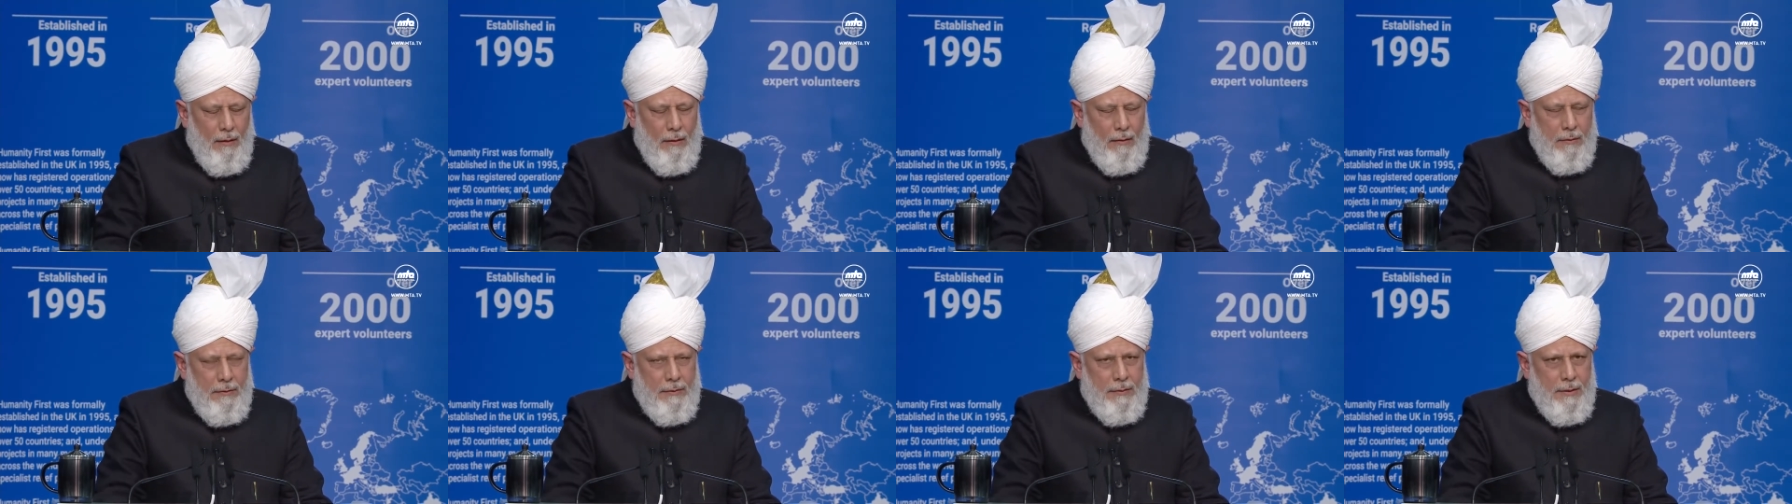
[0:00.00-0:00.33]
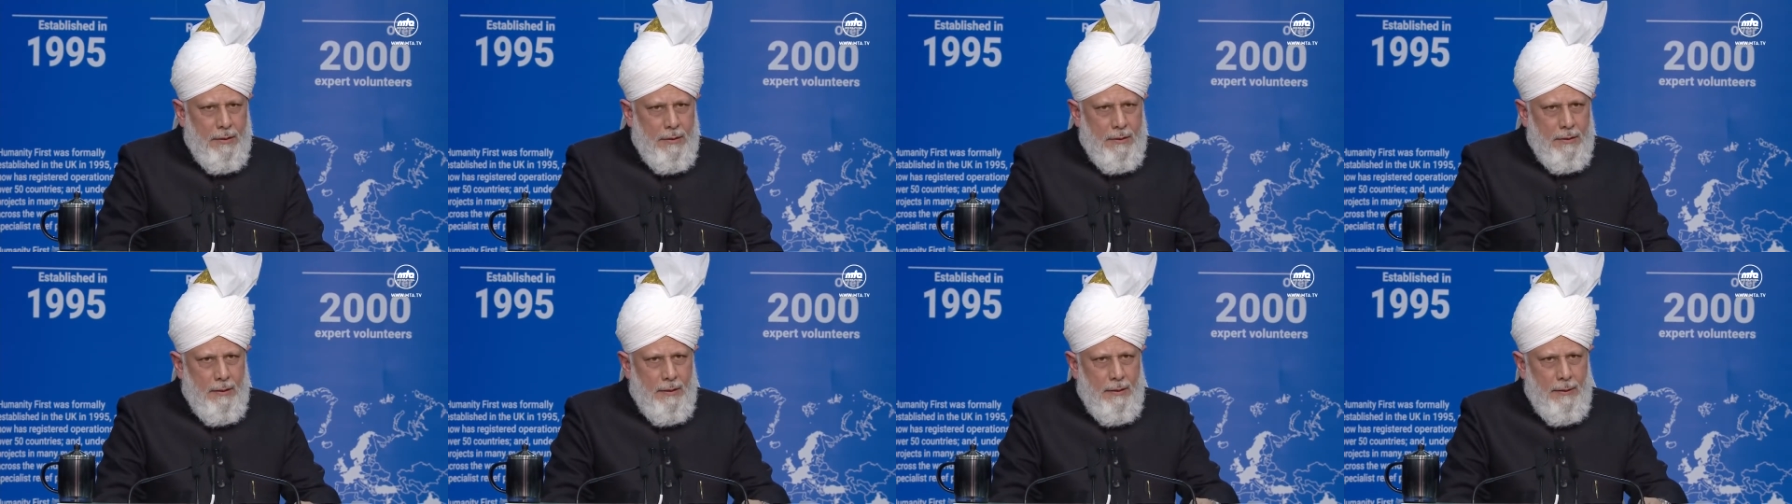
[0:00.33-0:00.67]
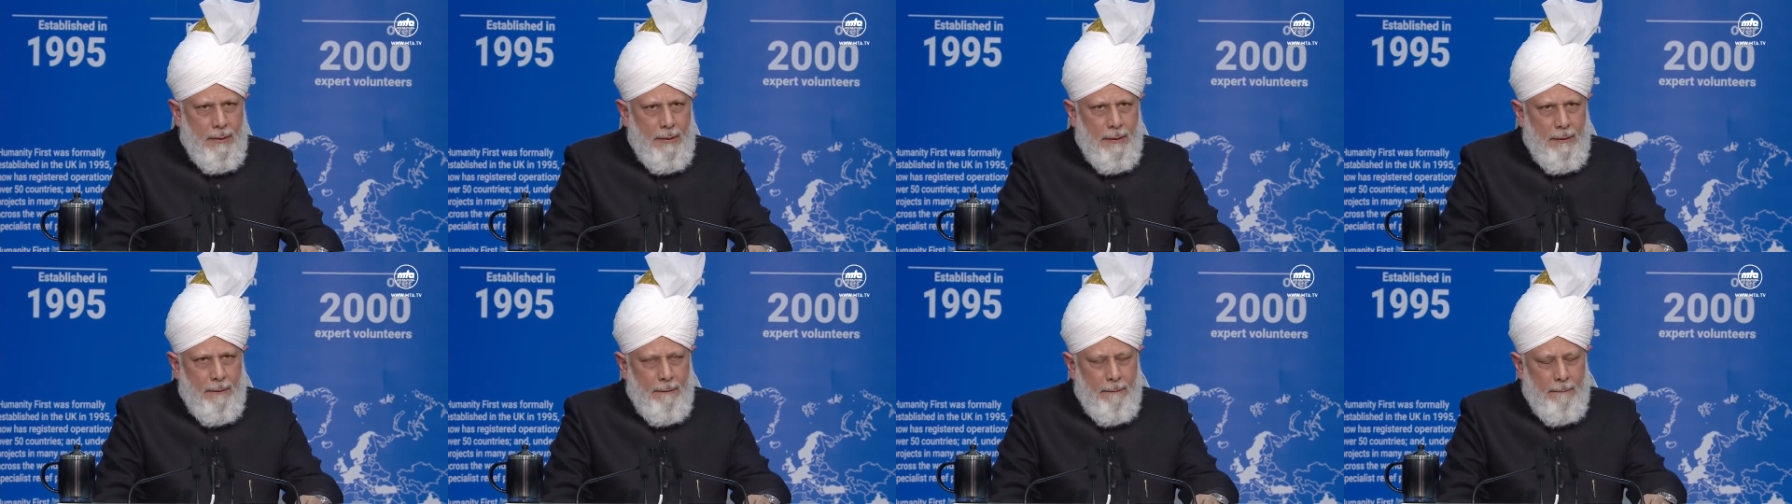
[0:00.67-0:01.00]

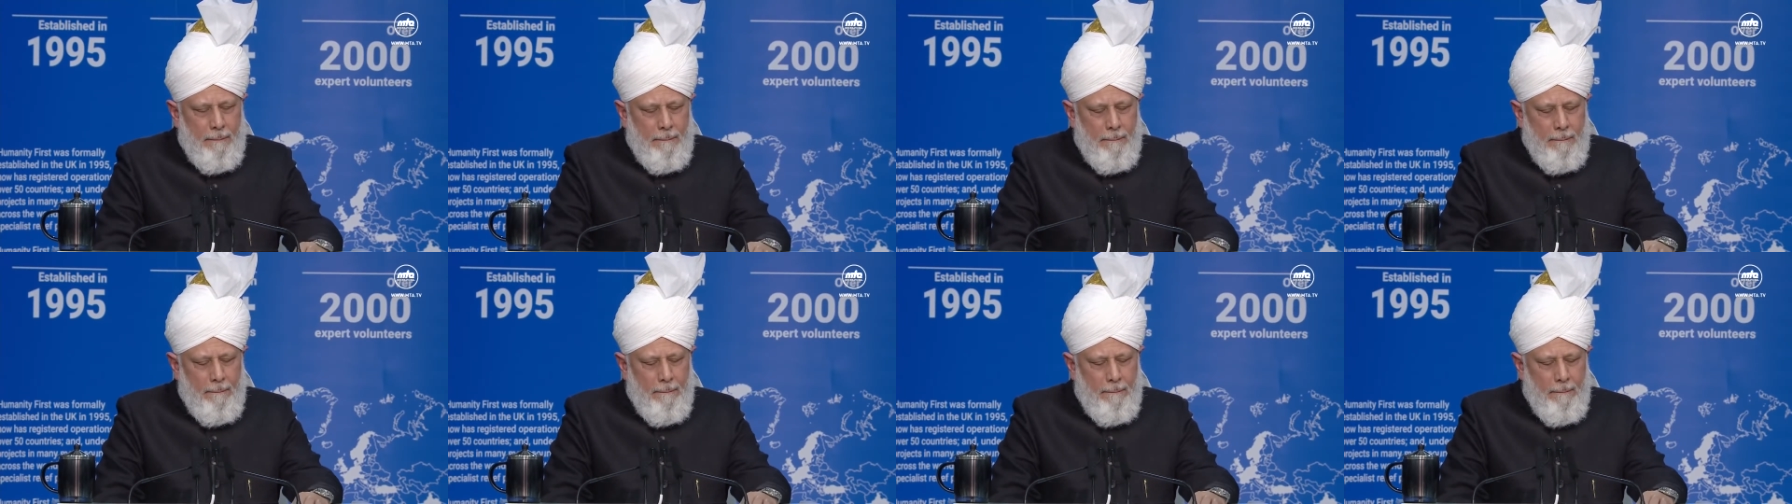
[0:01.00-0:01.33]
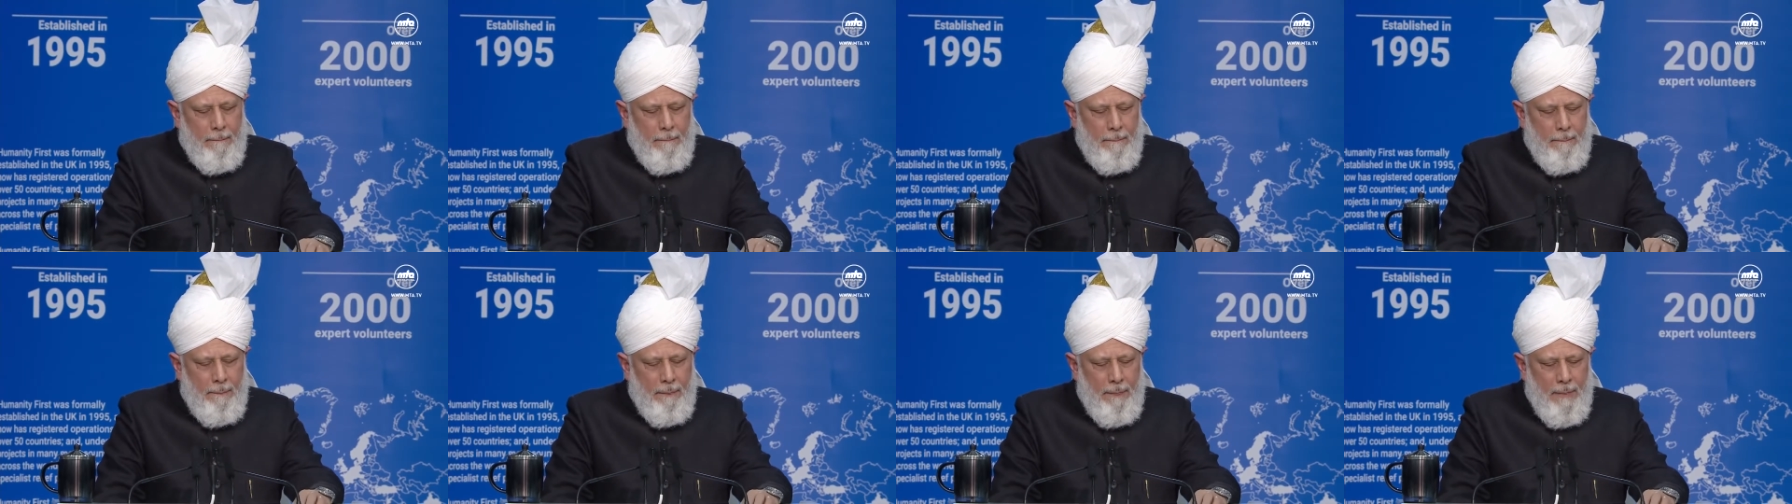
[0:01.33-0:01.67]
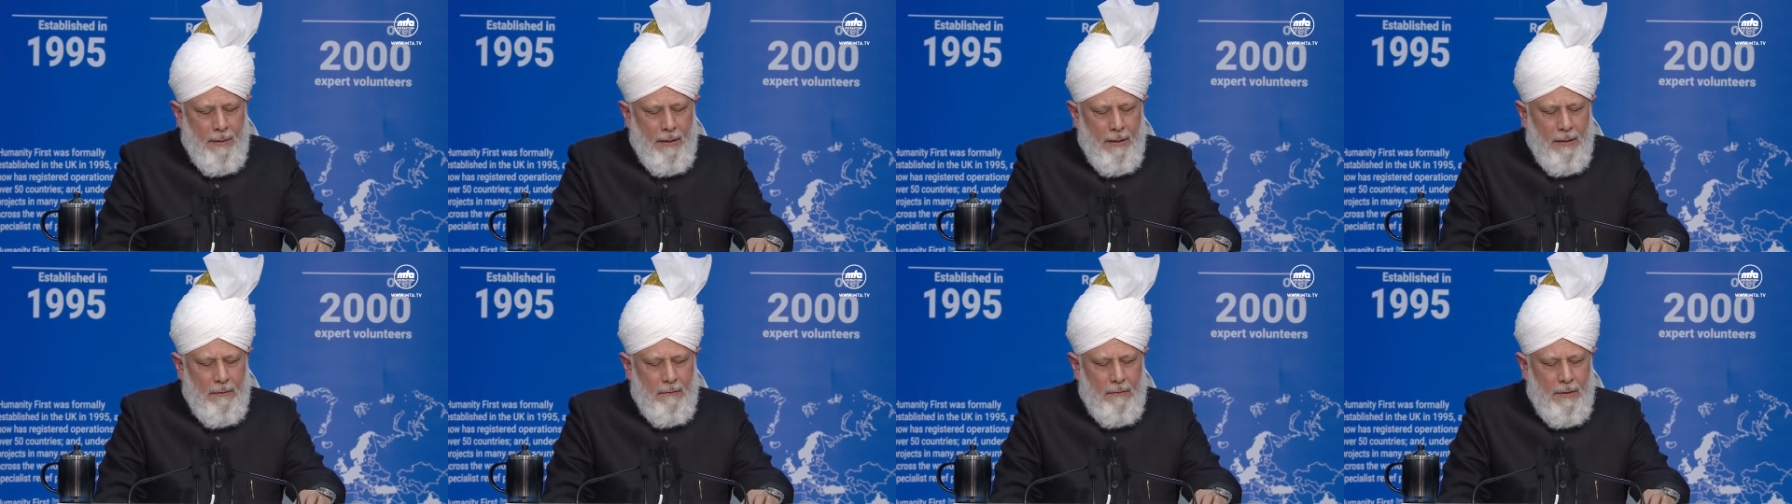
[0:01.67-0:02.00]
Certainly,
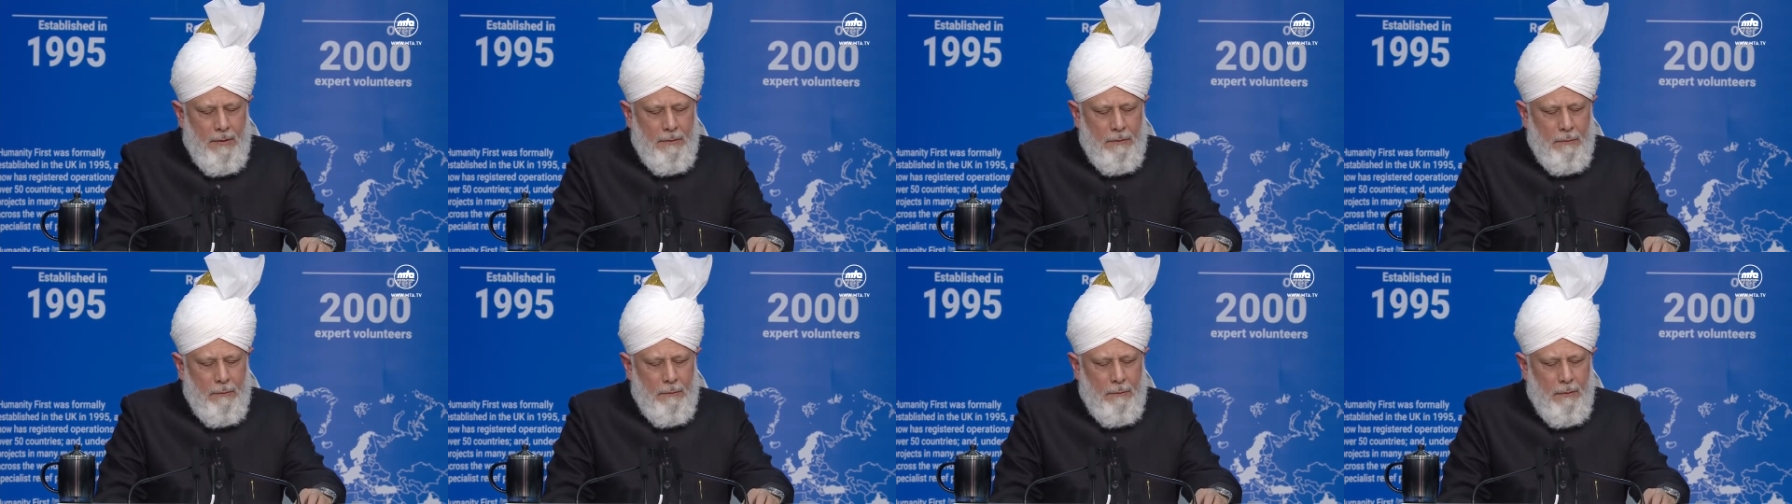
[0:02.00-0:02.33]
it was to